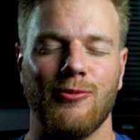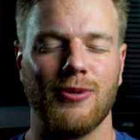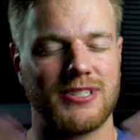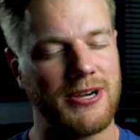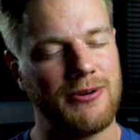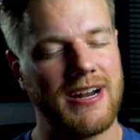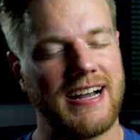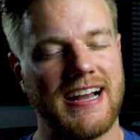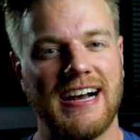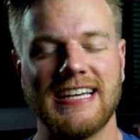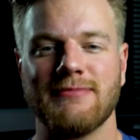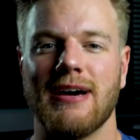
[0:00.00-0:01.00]
What's going on,
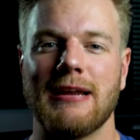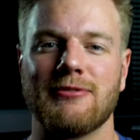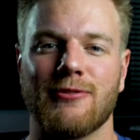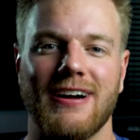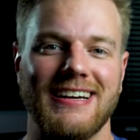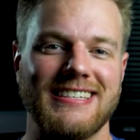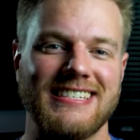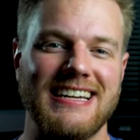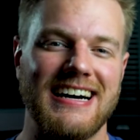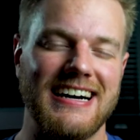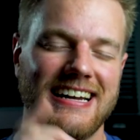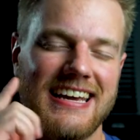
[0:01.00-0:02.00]
guys? My name is Ryan
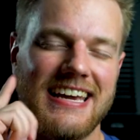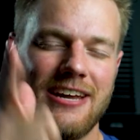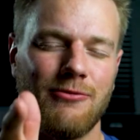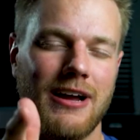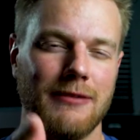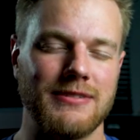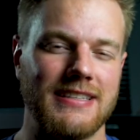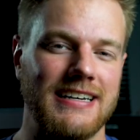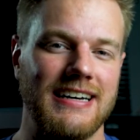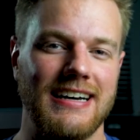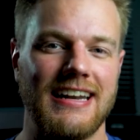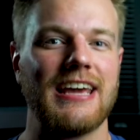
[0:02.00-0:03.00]
Snaadt, it rhymes with
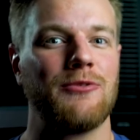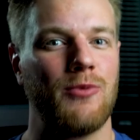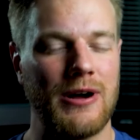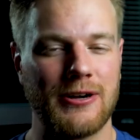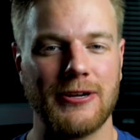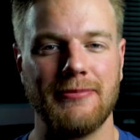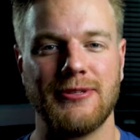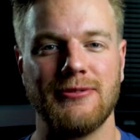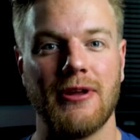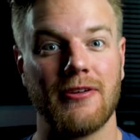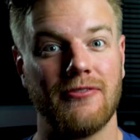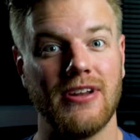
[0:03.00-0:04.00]
odd, and welcome to
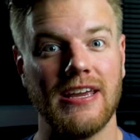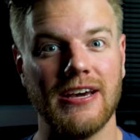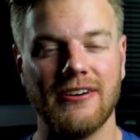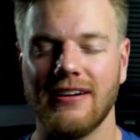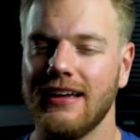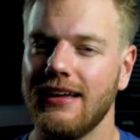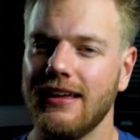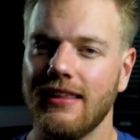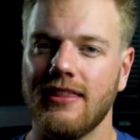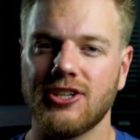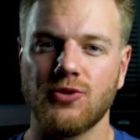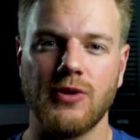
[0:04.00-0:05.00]
another video.
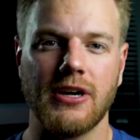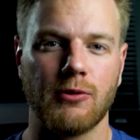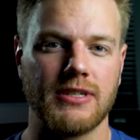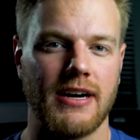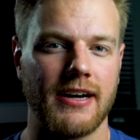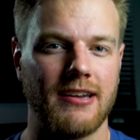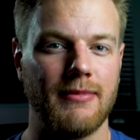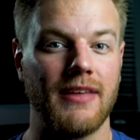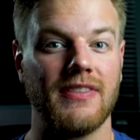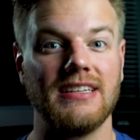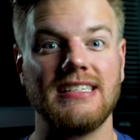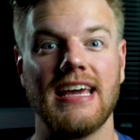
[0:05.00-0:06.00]
This week we're talking
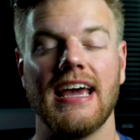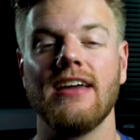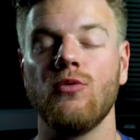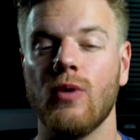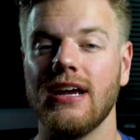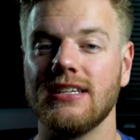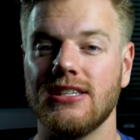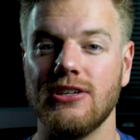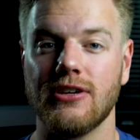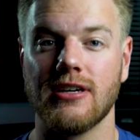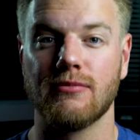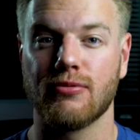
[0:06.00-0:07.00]
about the 10 ways that
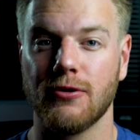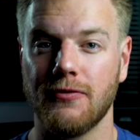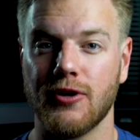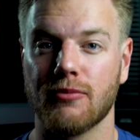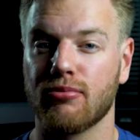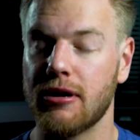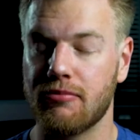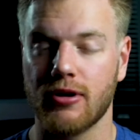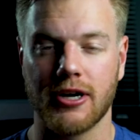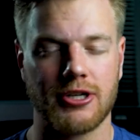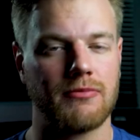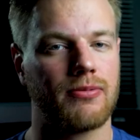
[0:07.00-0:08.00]
you can improve your
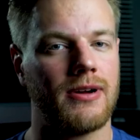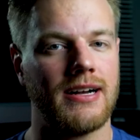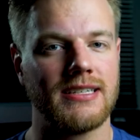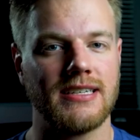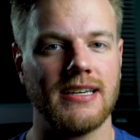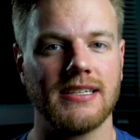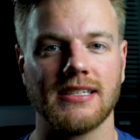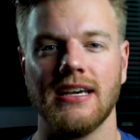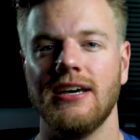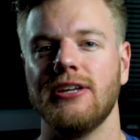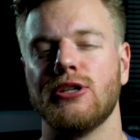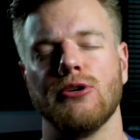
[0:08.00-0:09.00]
pre-production process
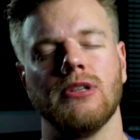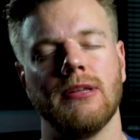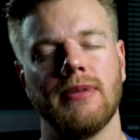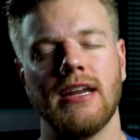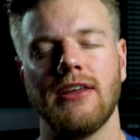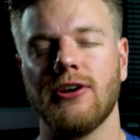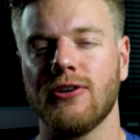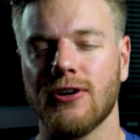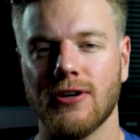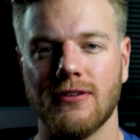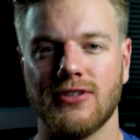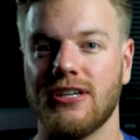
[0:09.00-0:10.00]
to eliminate your
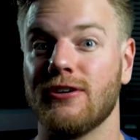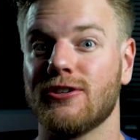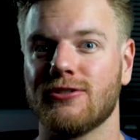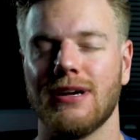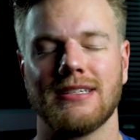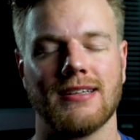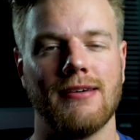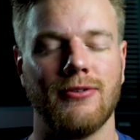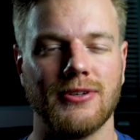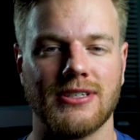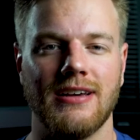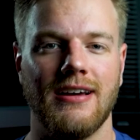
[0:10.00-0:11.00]
nerves and your stress
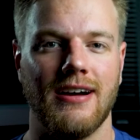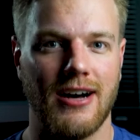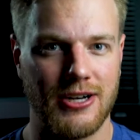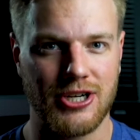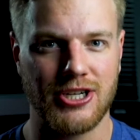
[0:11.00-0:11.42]
levels on